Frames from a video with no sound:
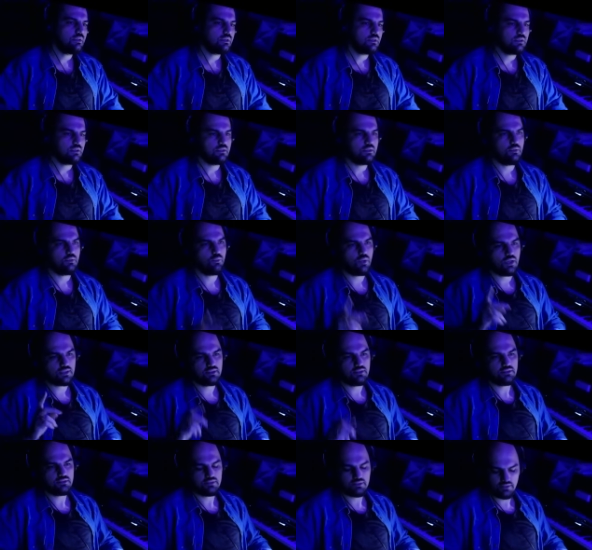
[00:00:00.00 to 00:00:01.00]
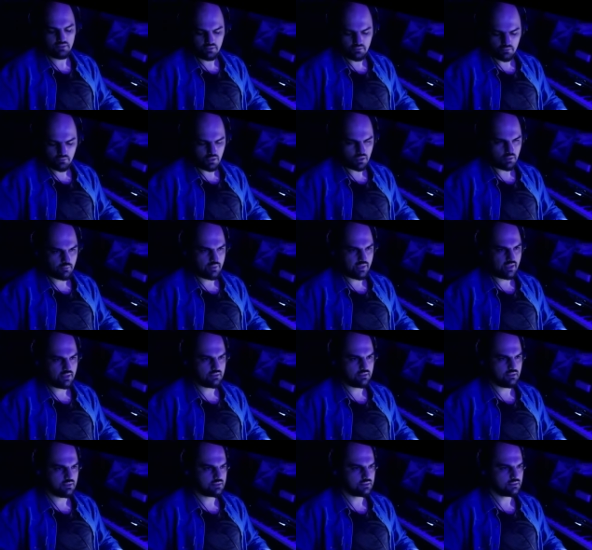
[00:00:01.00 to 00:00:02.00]
what is still more bad
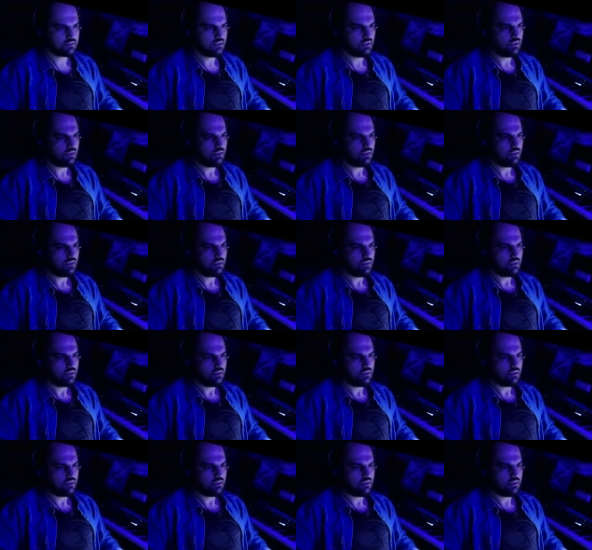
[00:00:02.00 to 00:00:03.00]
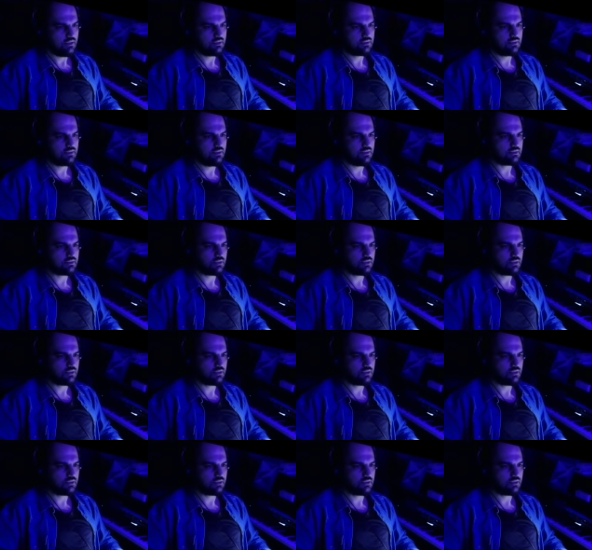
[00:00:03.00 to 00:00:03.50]
is this.